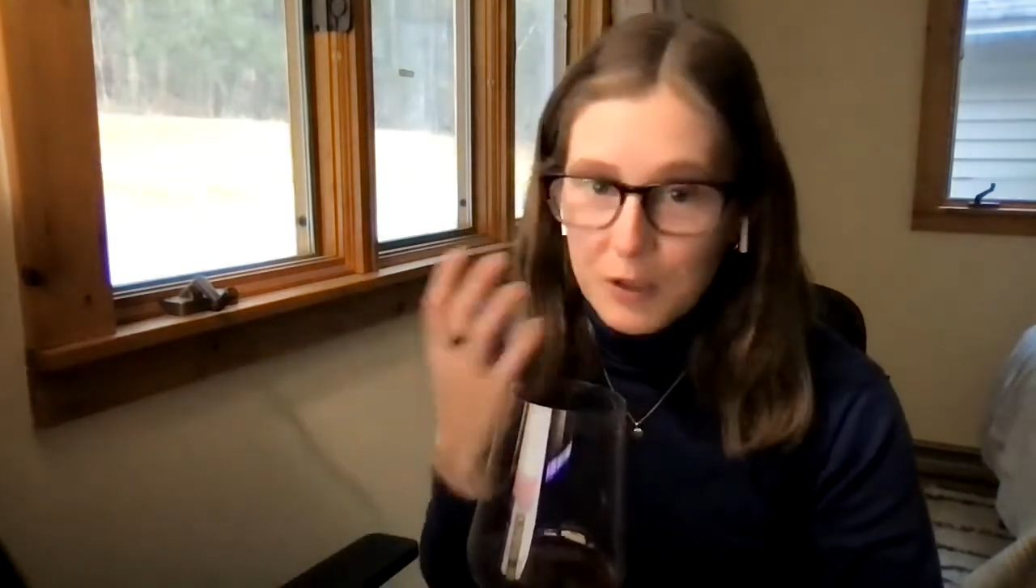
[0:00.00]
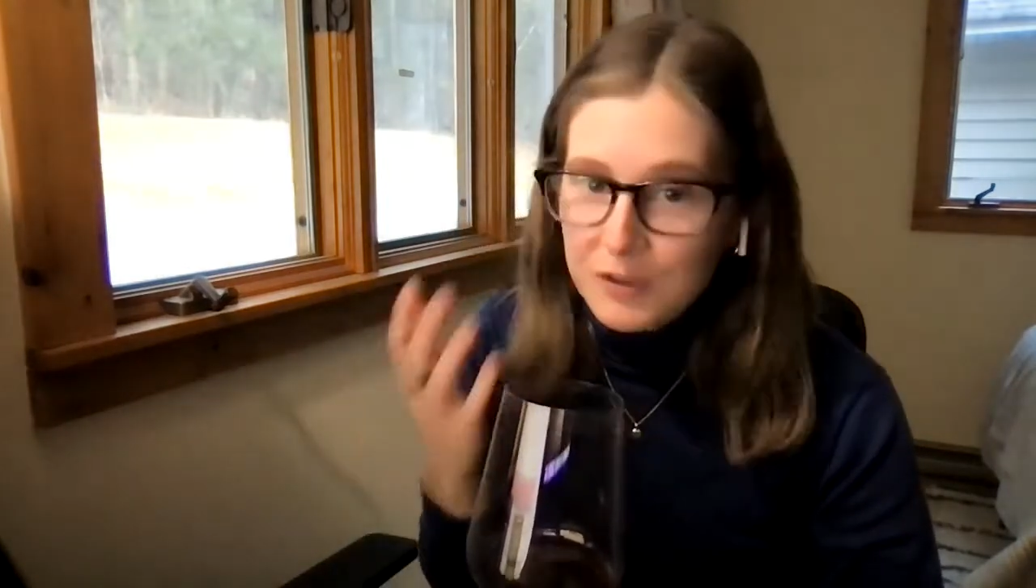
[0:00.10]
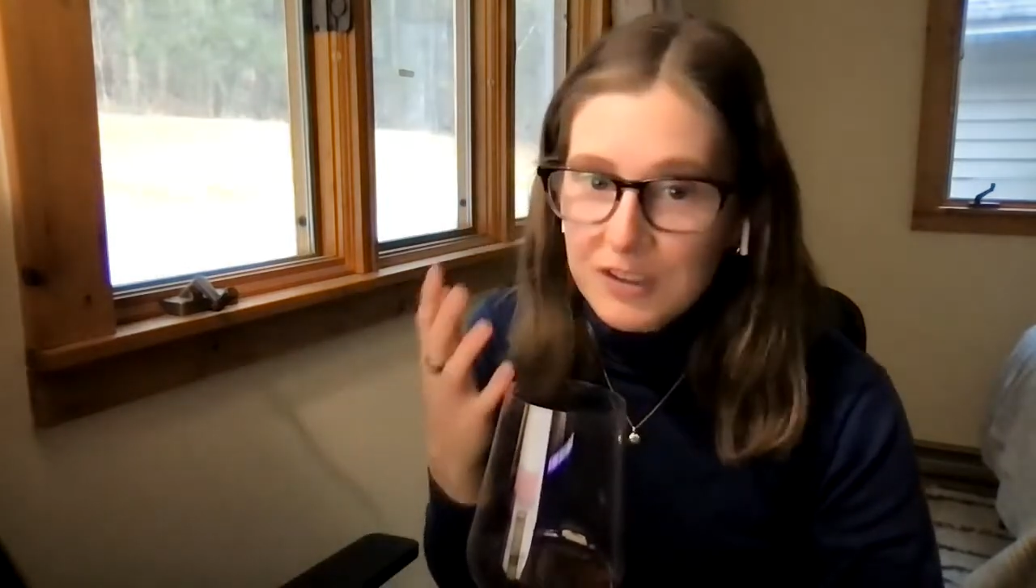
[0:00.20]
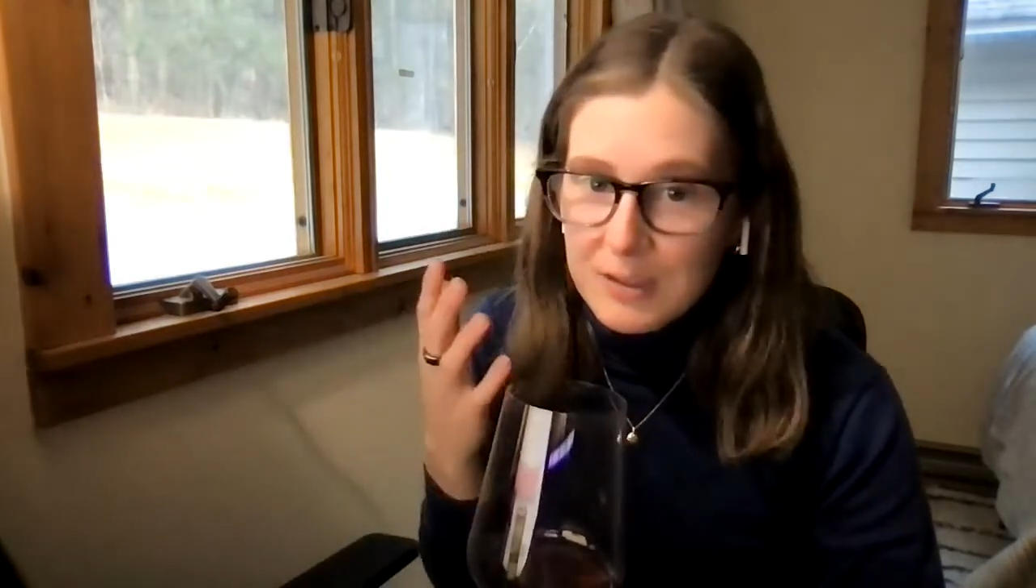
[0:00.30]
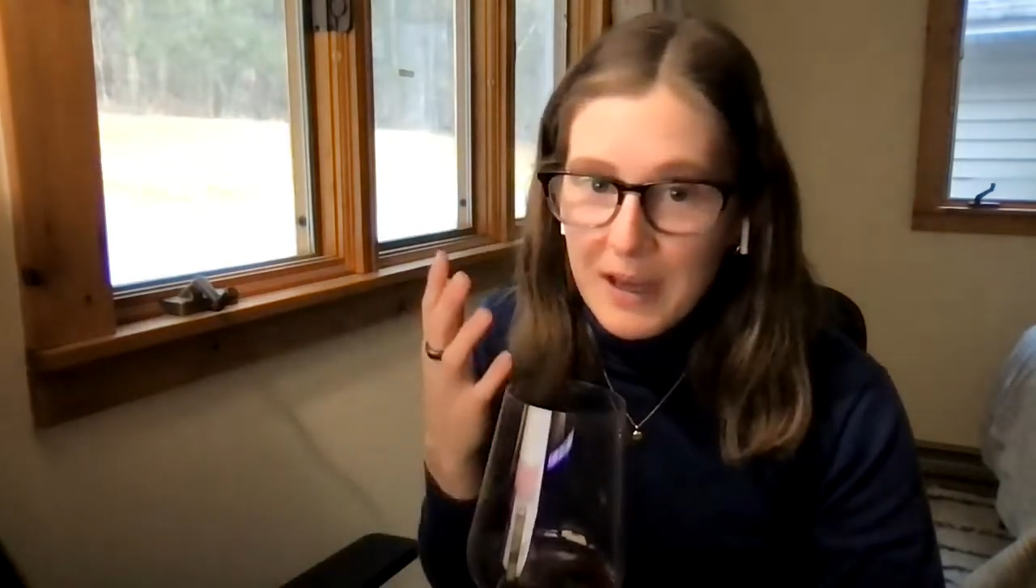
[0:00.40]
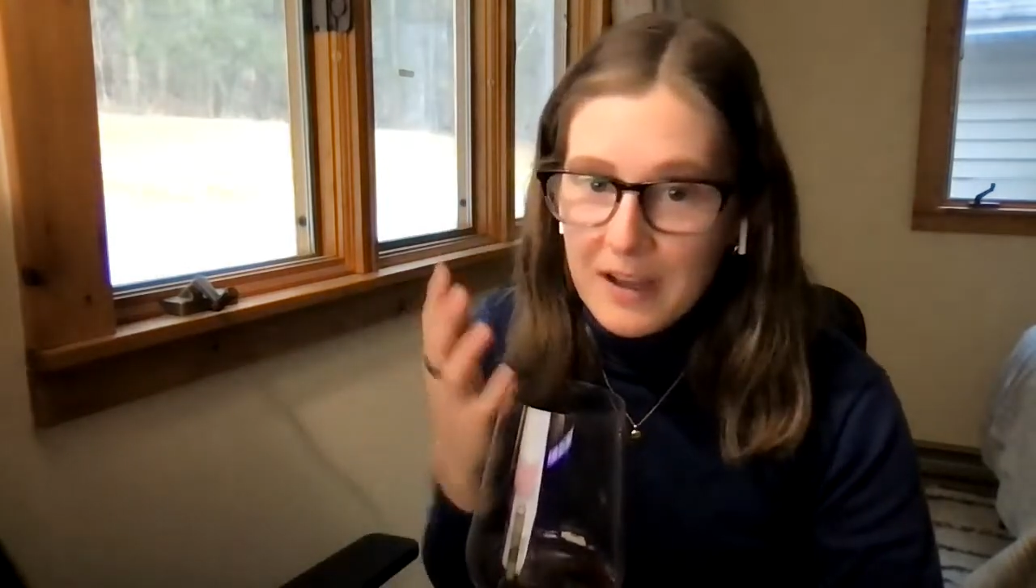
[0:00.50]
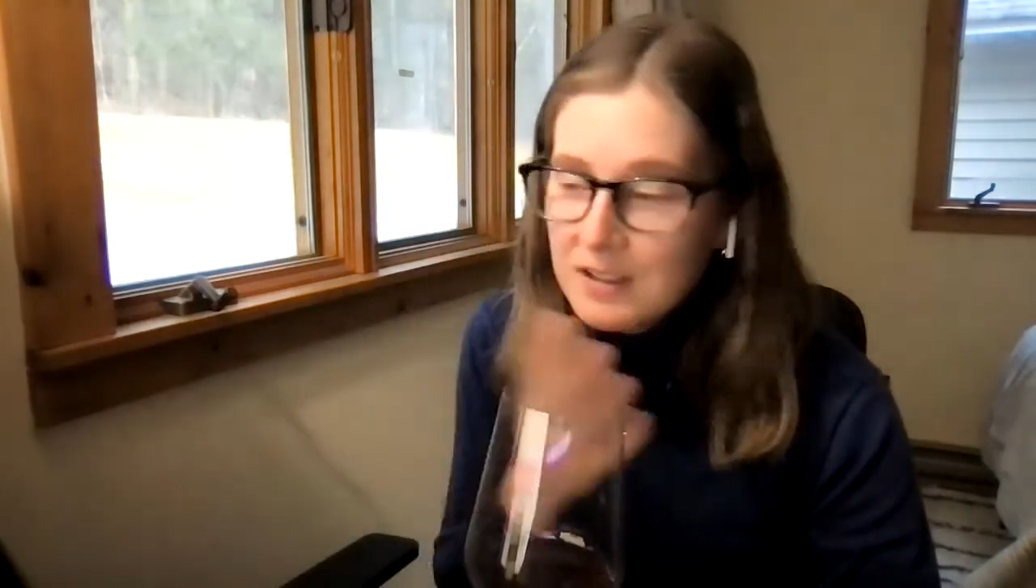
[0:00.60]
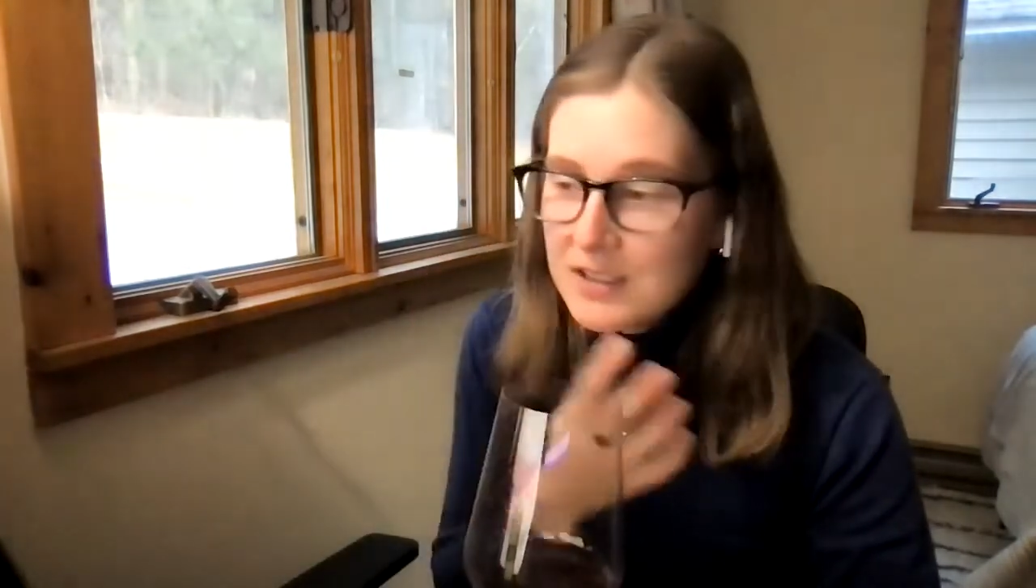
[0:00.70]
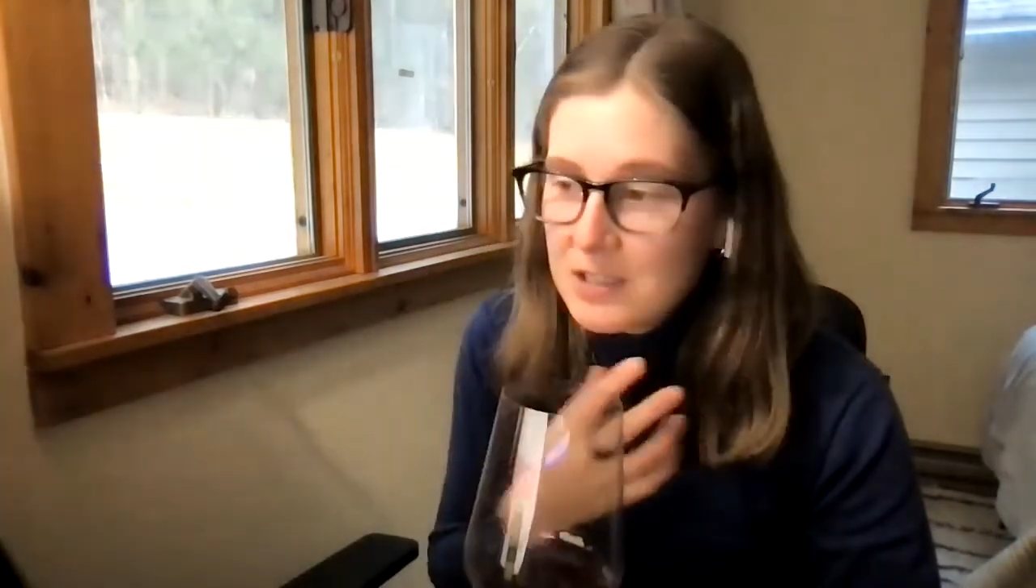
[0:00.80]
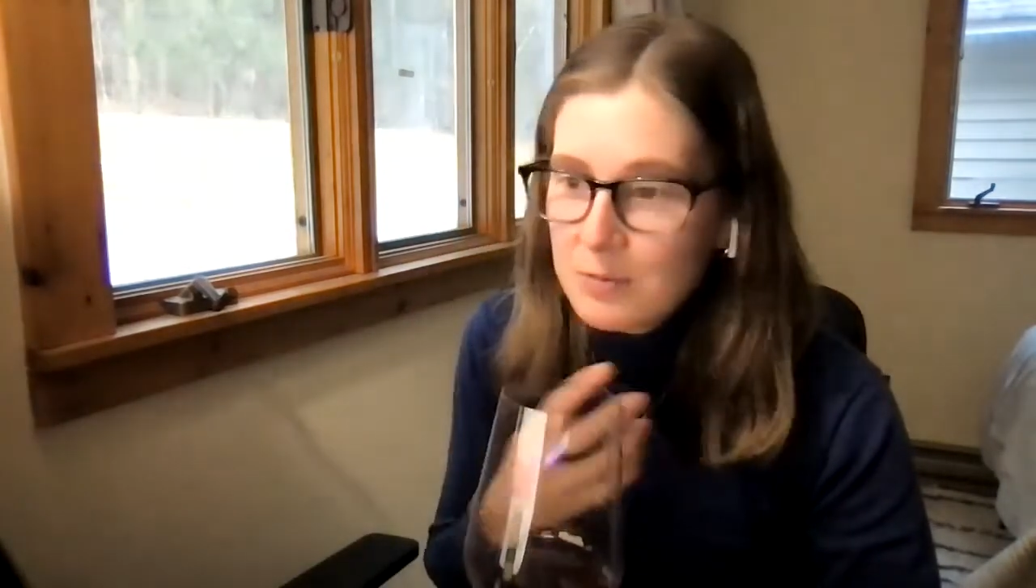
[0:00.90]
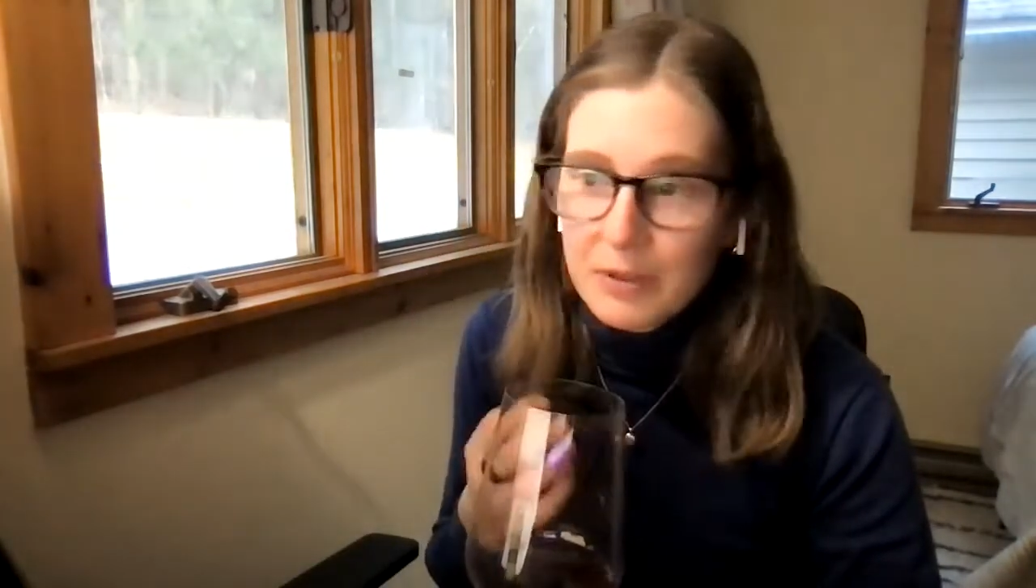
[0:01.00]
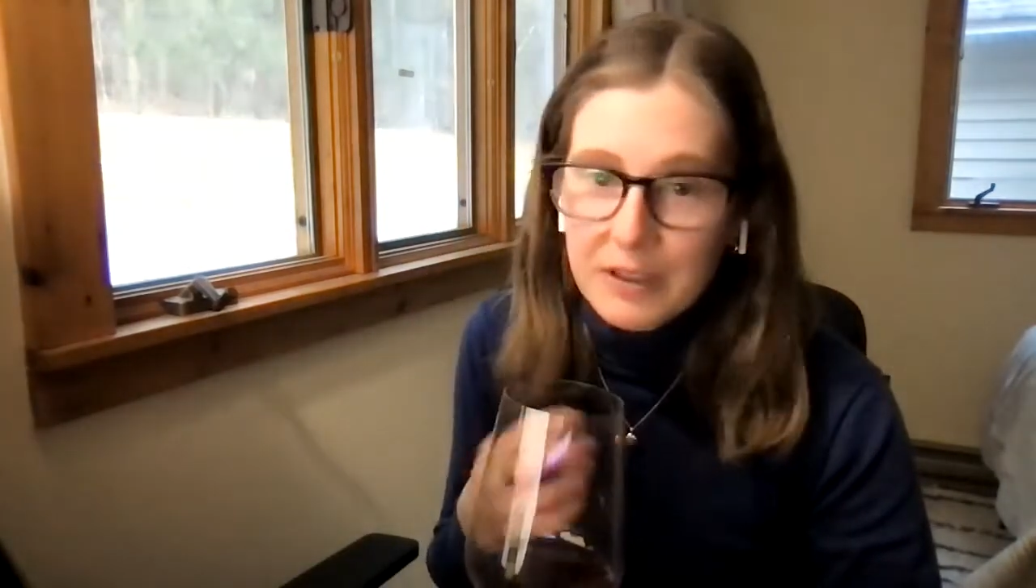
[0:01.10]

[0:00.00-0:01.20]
perfectly balanced,